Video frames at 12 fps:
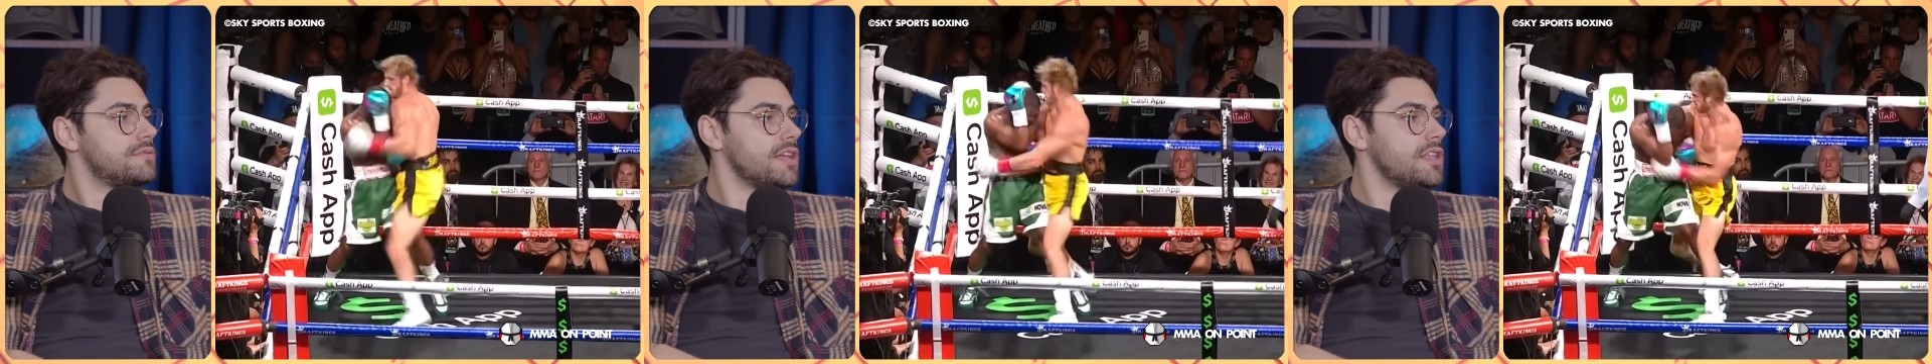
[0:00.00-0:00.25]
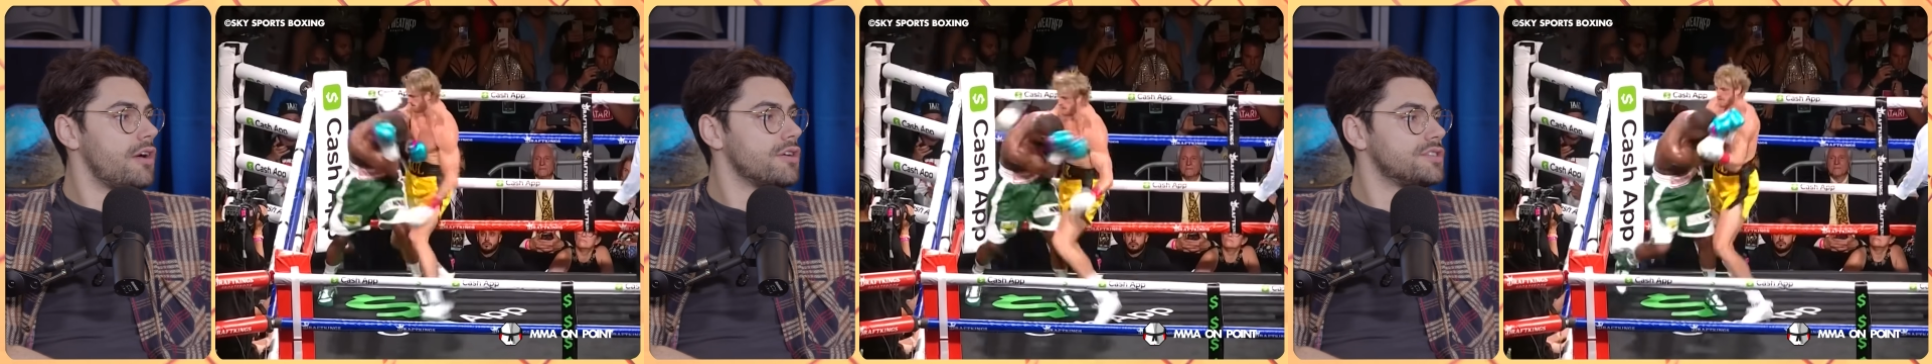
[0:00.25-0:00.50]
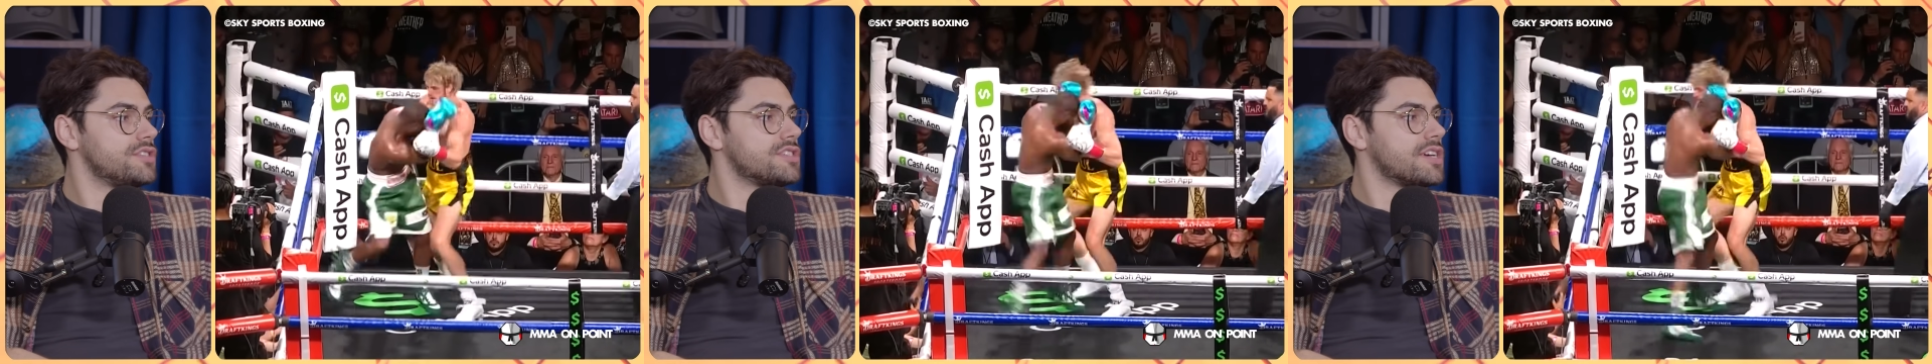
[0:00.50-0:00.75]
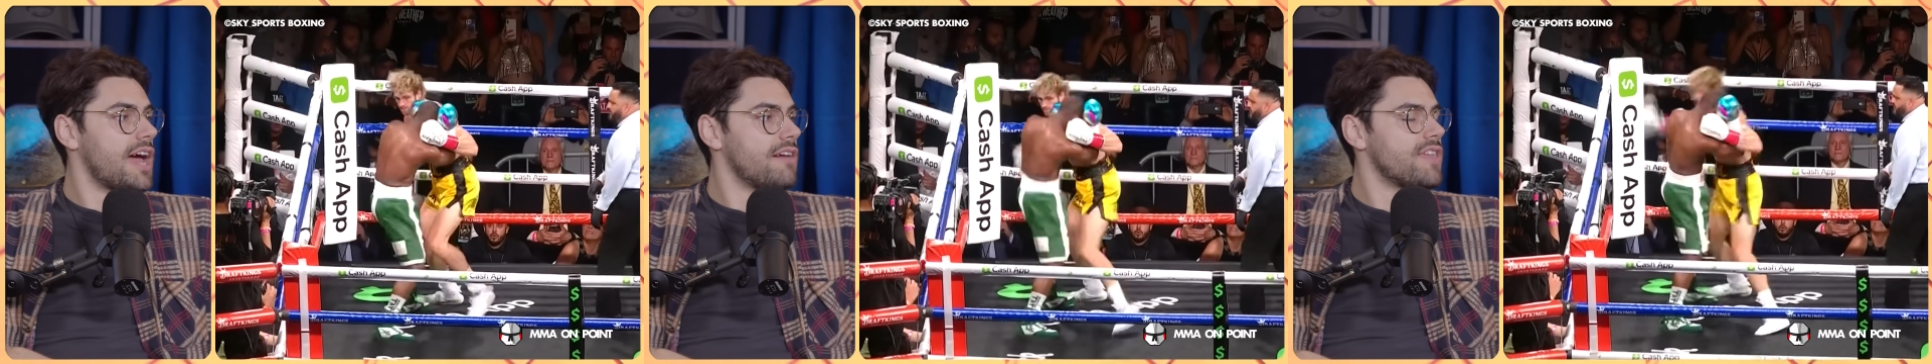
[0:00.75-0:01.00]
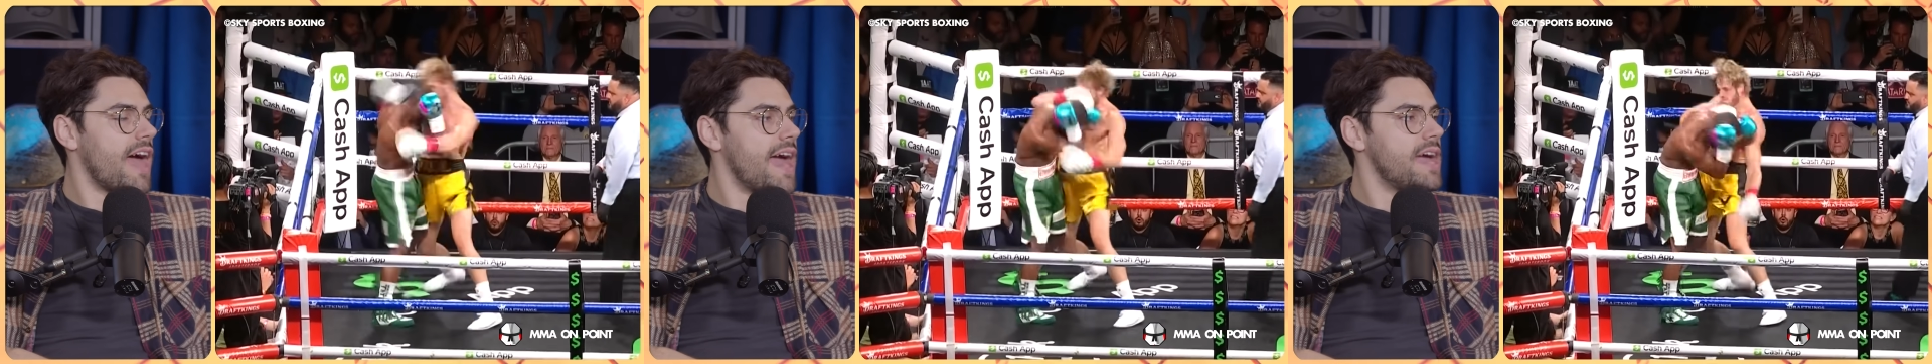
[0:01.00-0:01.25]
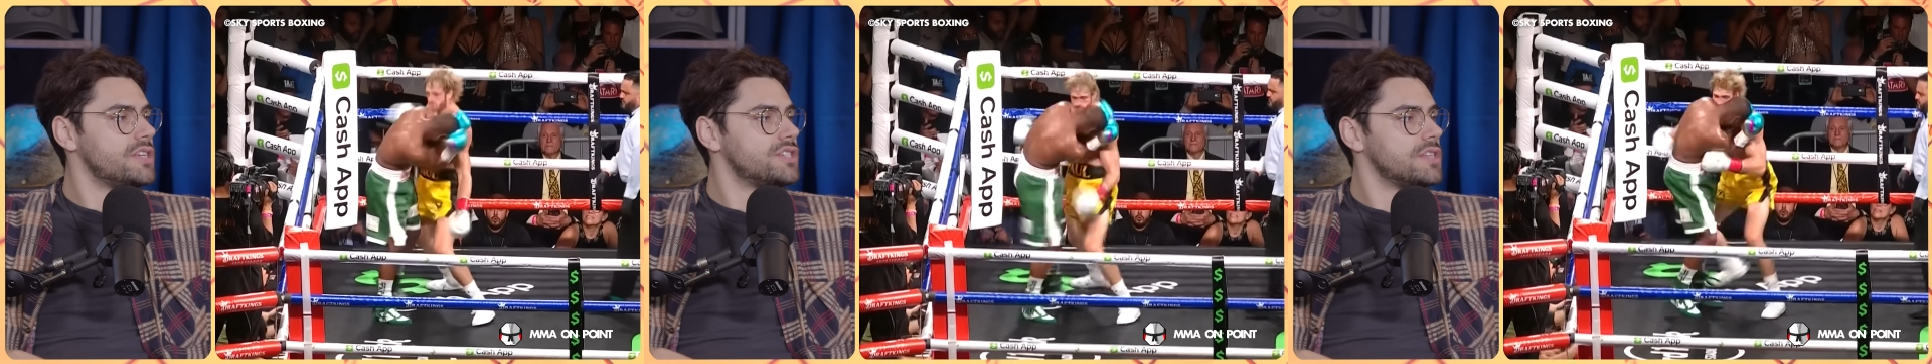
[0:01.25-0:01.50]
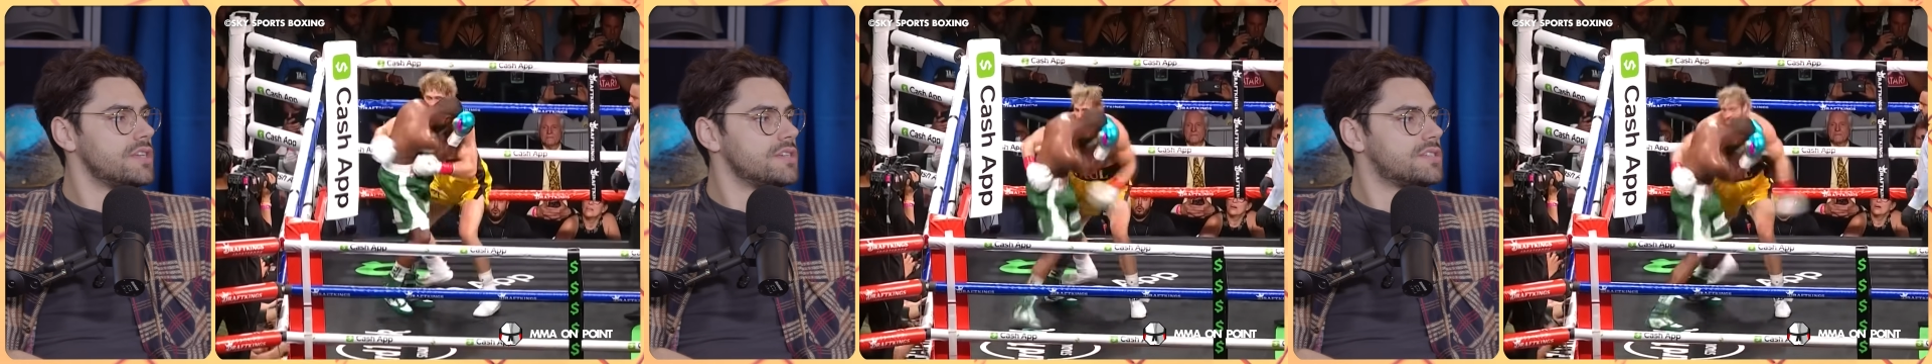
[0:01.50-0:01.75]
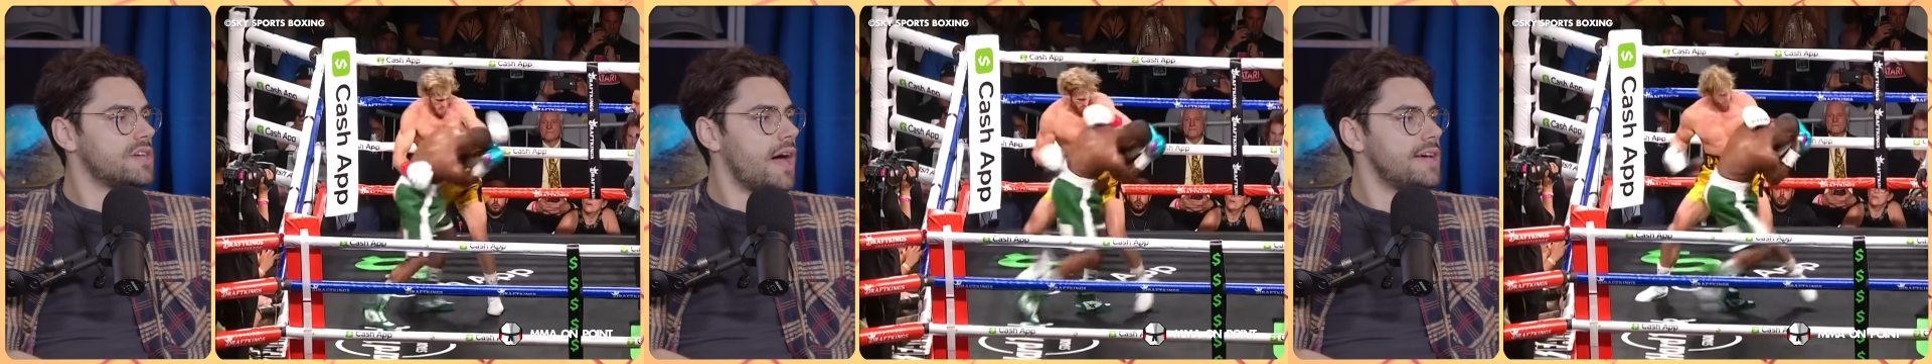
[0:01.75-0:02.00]
I think Logan's just going to have the age and the
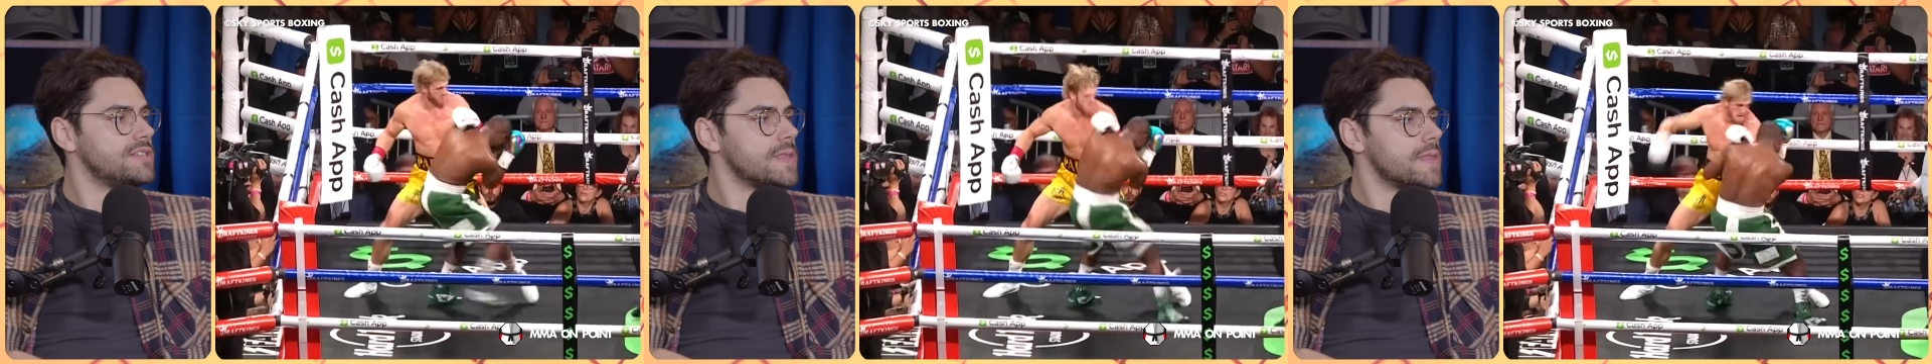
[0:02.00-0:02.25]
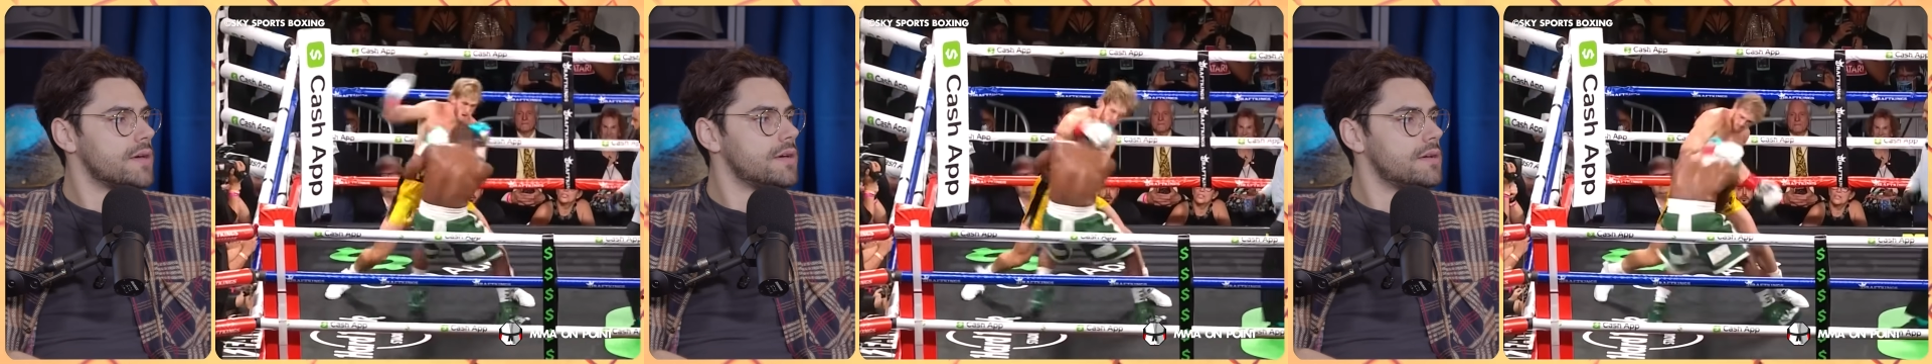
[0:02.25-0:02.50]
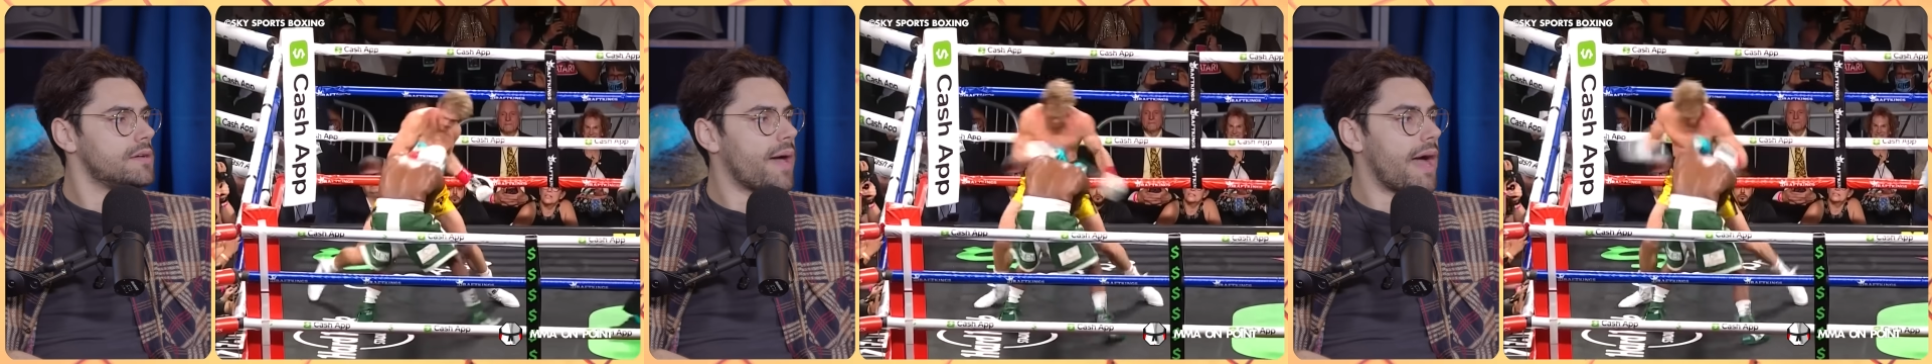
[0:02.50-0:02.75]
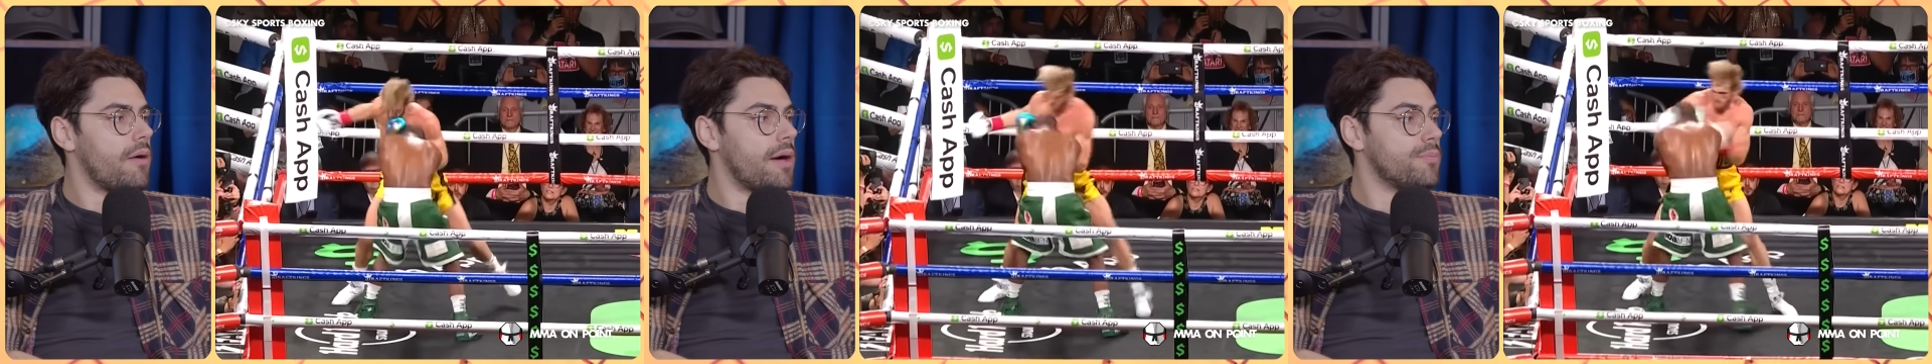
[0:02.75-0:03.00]
size and the power.